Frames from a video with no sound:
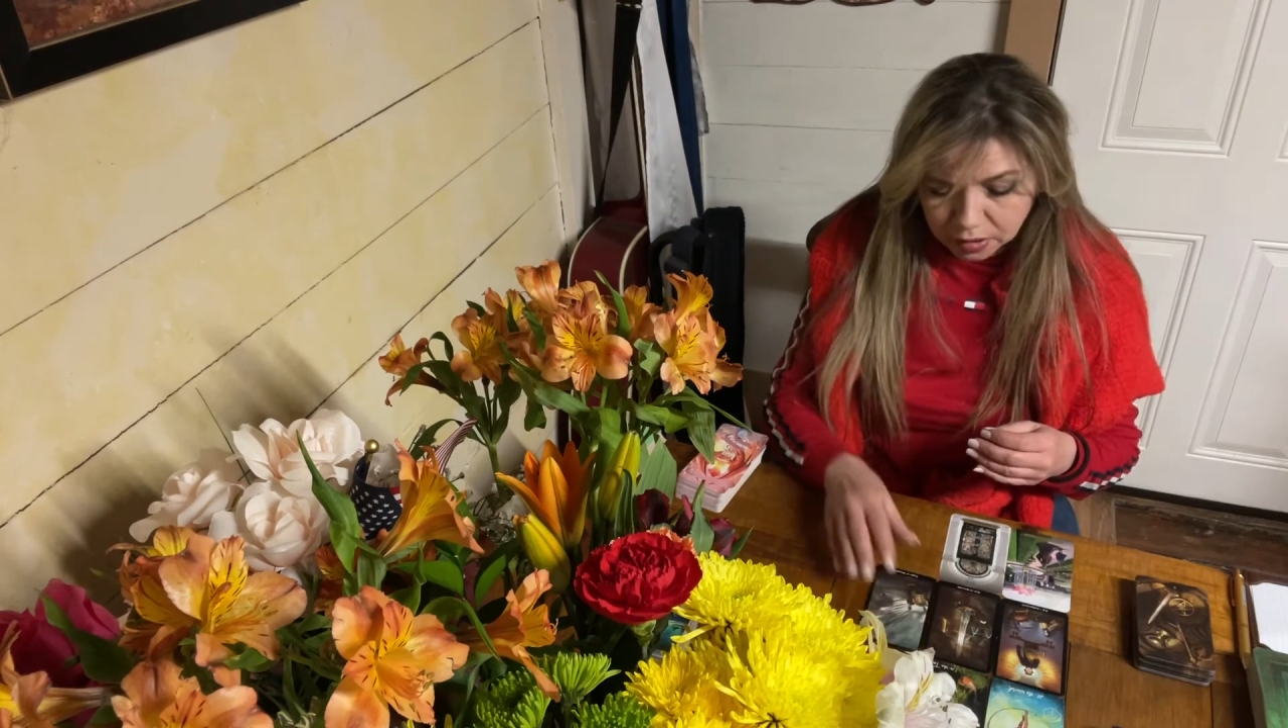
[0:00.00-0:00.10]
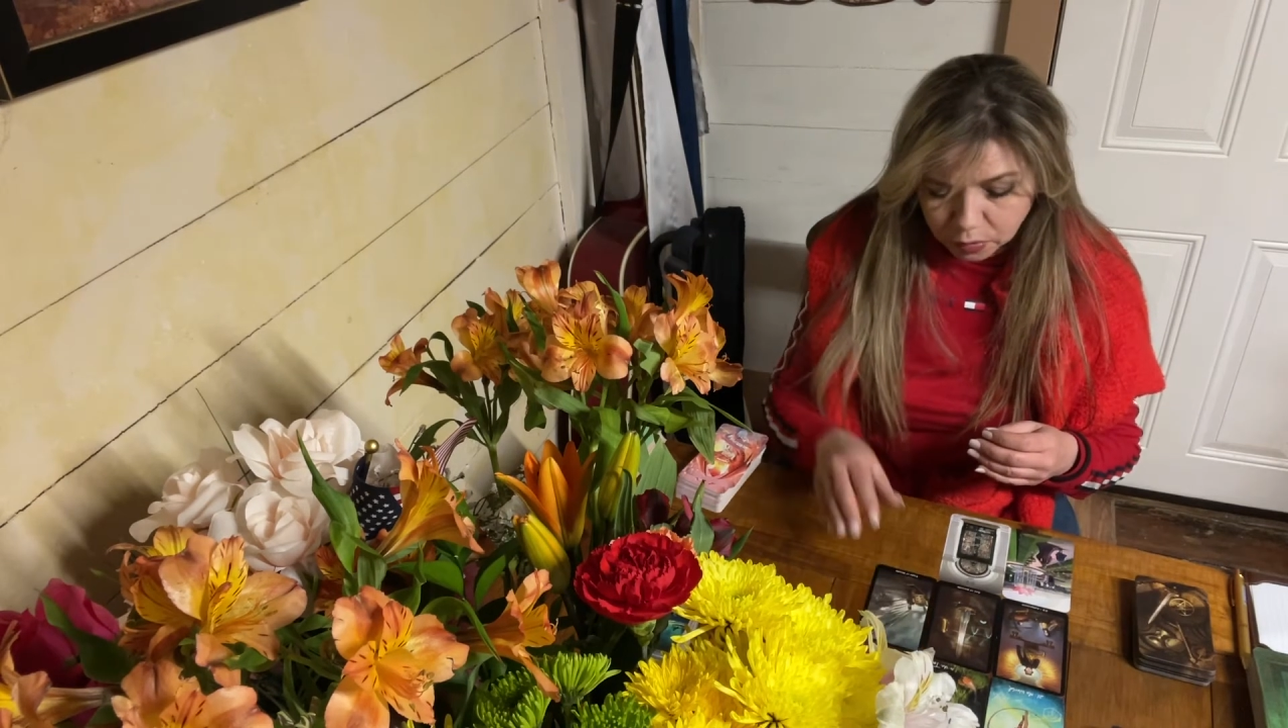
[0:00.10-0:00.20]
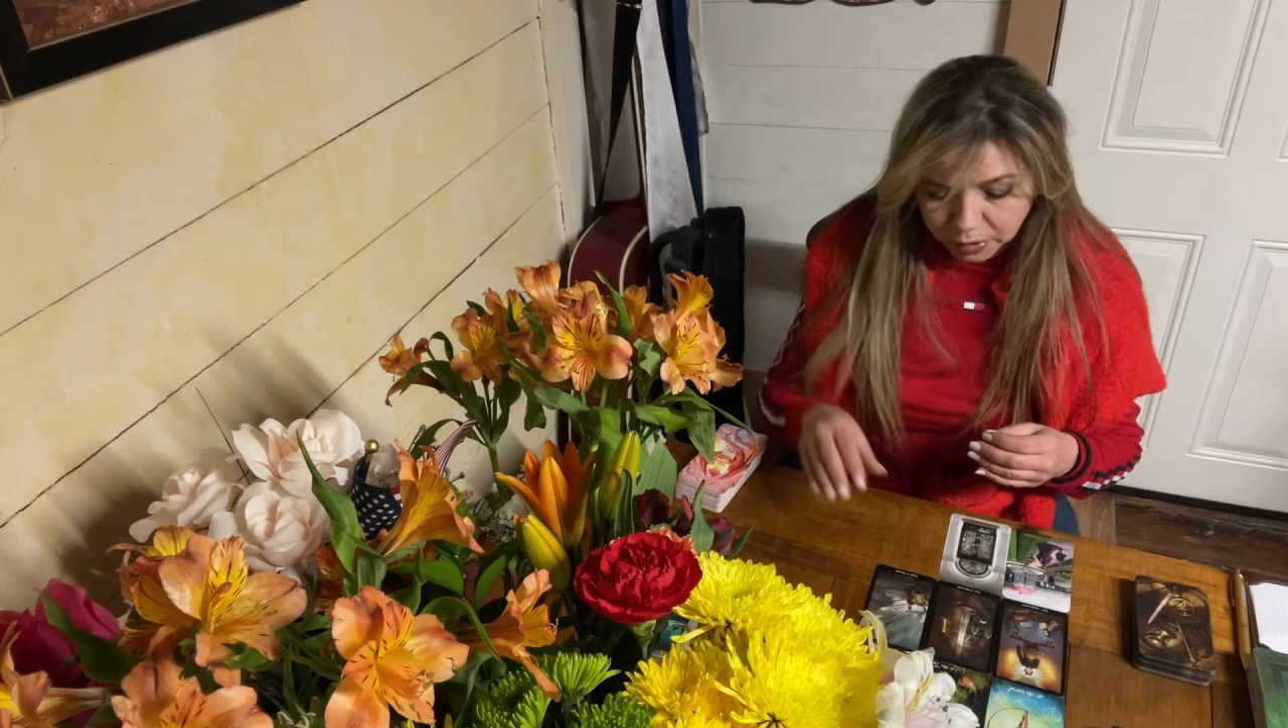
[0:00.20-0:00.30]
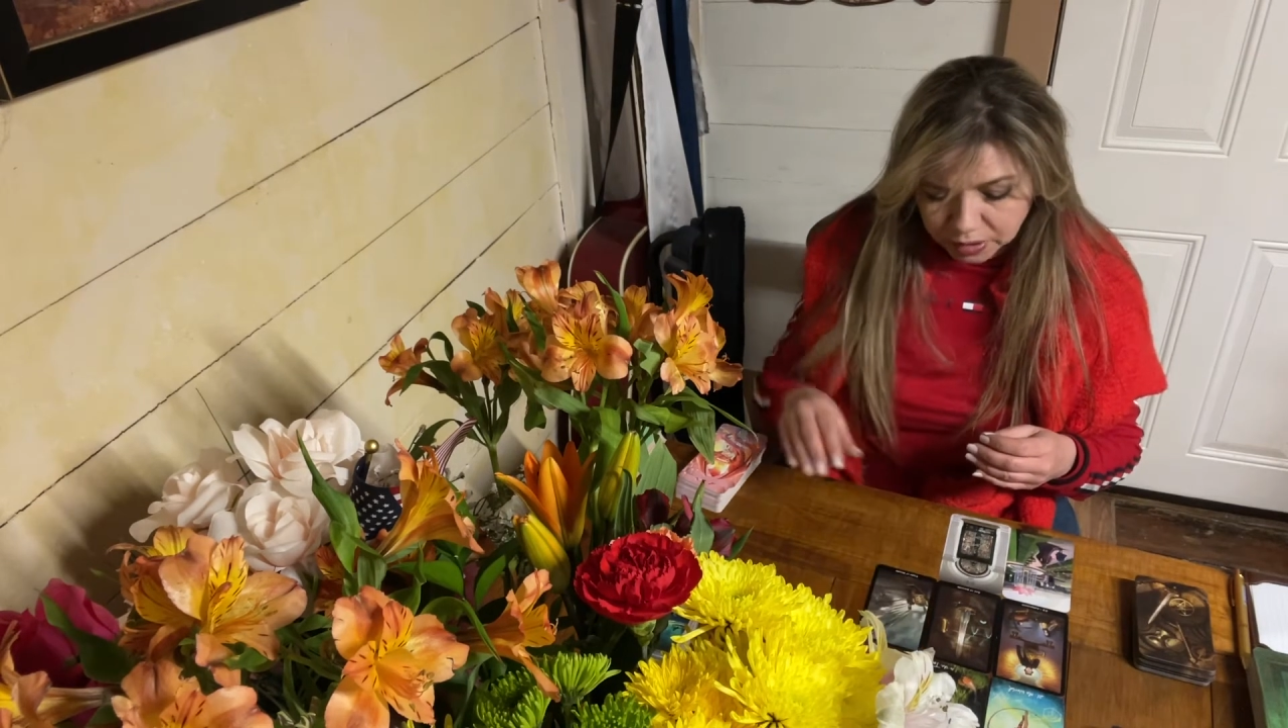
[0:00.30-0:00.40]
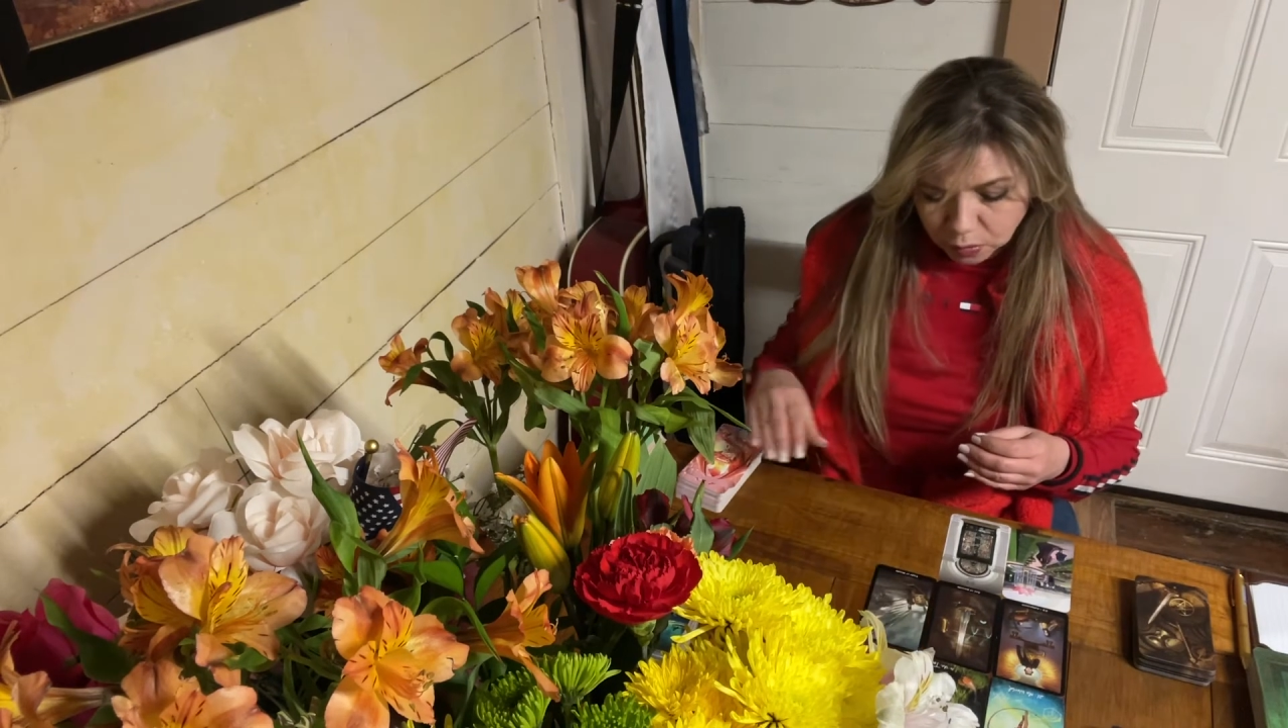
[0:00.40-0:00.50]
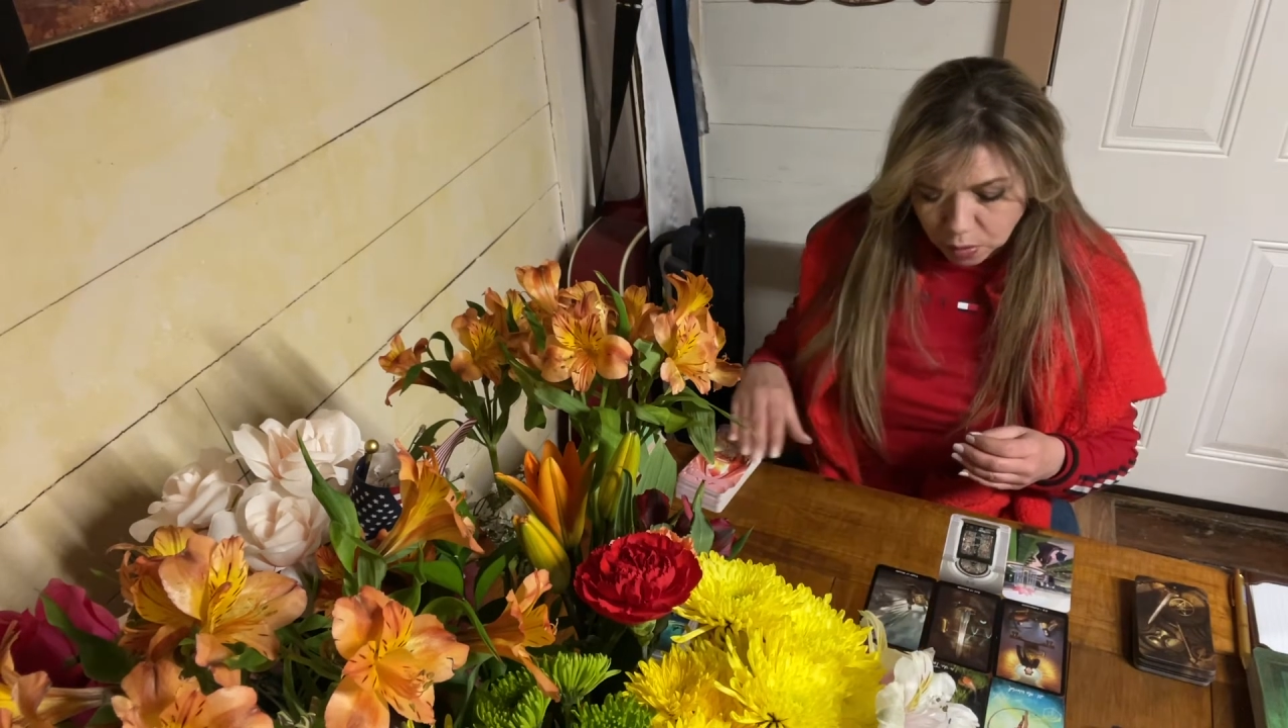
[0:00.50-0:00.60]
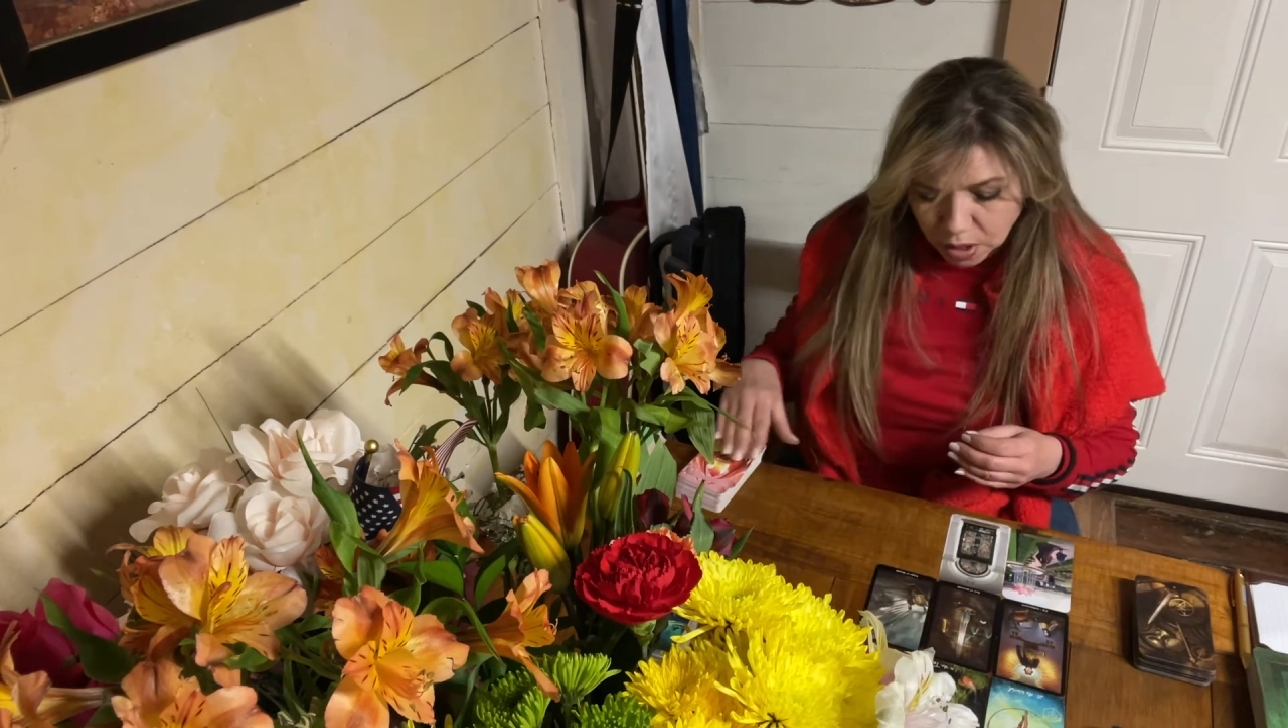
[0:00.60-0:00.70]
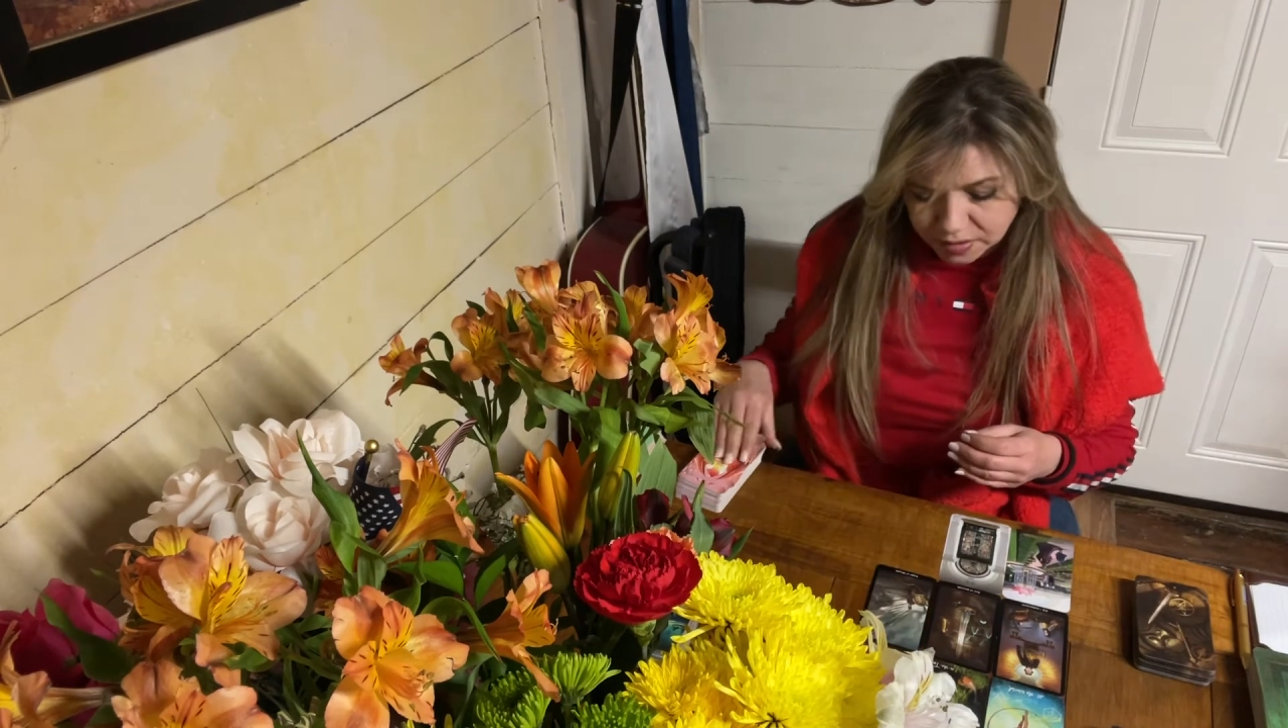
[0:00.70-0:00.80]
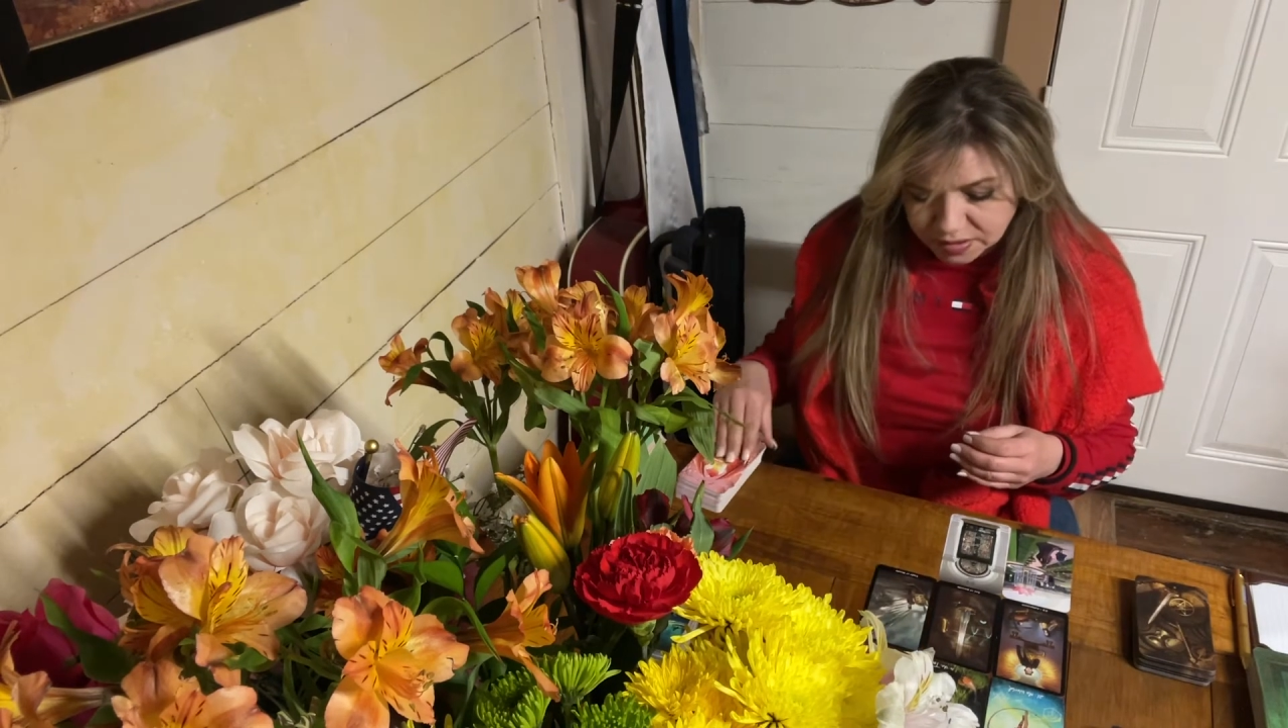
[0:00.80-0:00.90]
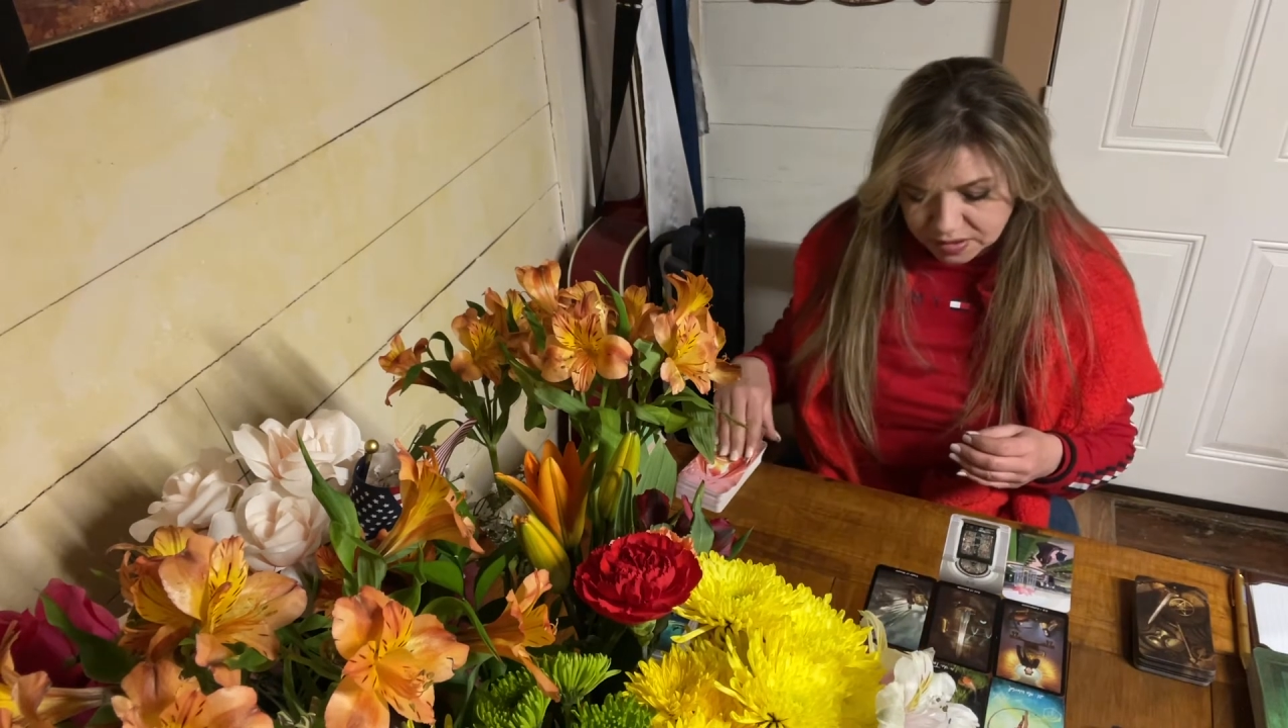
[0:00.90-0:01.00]
Queen of
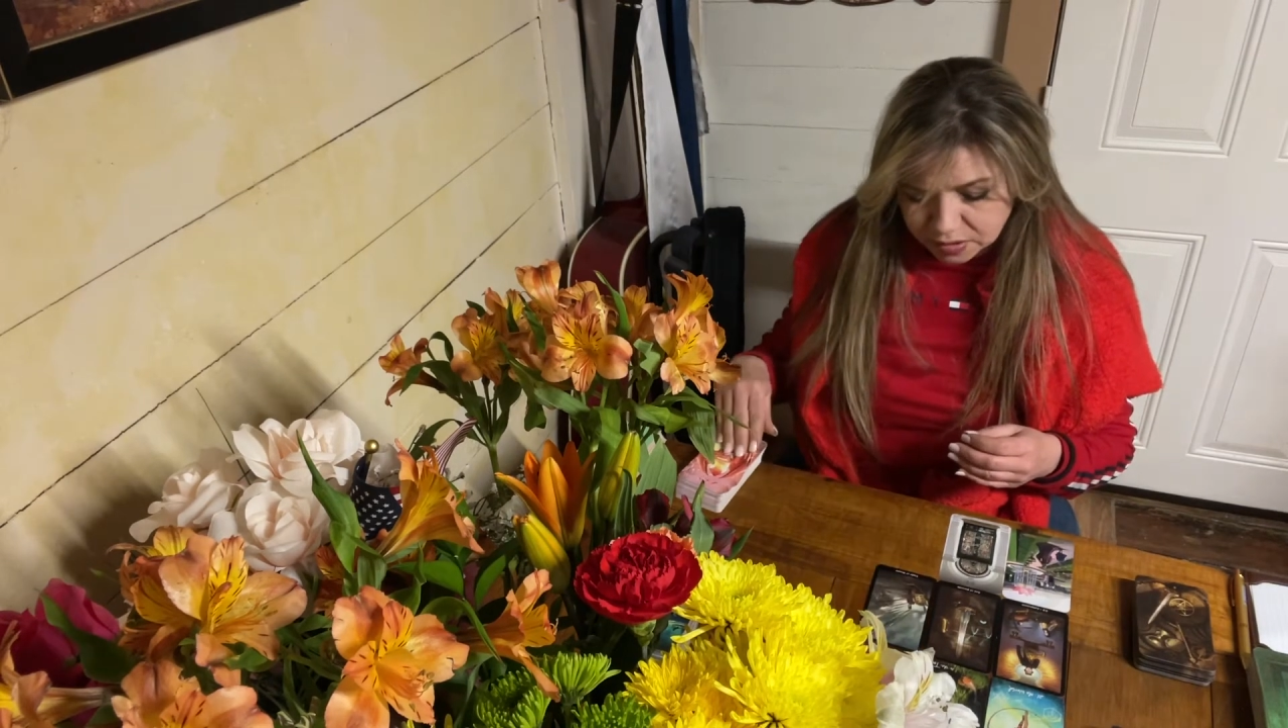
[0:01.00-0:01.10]
Wands is